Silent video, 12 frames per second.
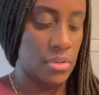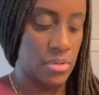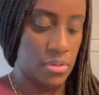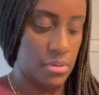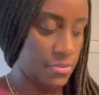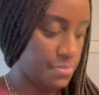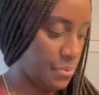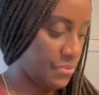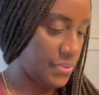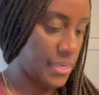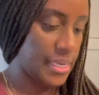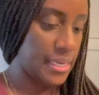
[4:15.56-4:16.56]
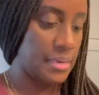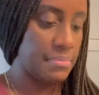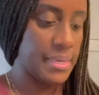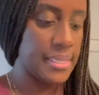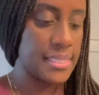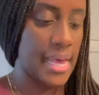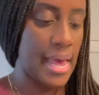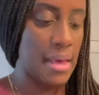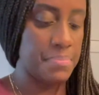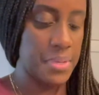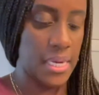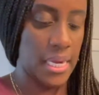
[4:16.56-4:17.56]
to prevent any mess
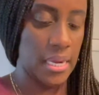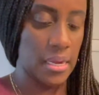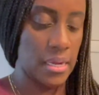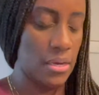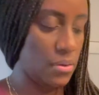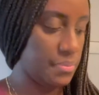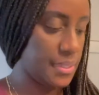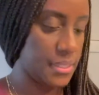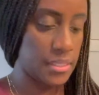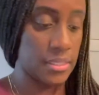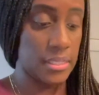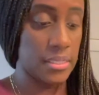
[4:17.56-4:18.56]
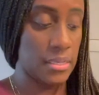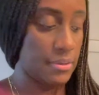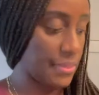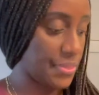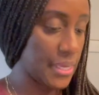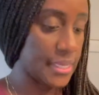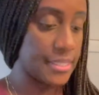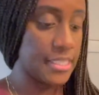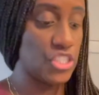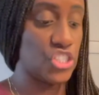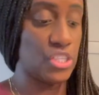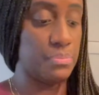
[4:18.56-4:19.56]
happening, I hope this is enough. I think
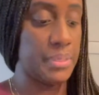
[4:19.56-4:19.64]
this should be